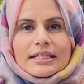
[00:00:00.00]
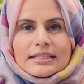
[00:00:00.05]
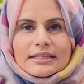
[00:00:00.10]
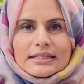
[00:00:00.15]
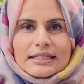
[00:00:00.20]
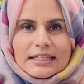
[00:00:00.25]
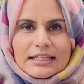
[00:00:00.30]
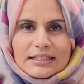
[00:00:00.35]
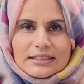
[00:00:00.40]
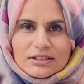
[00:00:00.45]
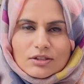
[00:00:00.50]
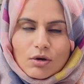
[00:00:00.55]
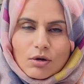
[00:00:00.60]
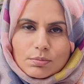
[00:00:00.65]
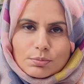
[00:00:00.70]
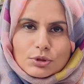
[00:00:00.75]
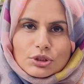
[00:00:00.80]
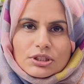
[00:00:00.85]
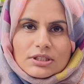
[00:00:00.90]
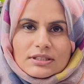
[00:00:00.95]
these
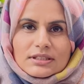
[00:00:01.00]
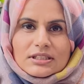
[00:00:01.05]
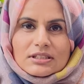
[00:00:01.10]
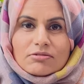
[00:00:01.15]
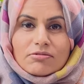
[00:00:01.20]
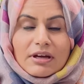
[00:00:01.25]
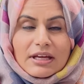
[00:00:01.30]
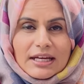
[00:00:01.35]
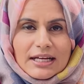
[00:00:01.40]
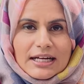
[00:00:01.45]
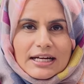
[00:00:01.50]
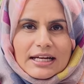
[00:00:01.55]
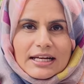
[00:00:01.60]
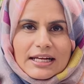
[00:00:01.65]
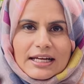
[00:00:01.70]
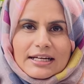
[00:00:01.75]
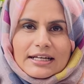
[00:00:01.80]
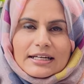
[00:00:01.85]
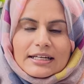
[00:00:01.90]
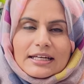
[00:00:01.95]
options very
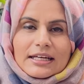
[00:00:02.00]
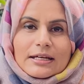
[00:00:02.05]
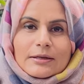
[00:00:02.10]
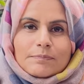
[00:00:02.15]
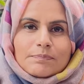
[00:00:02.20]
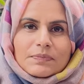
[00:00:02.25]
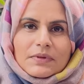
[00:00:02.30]
clearly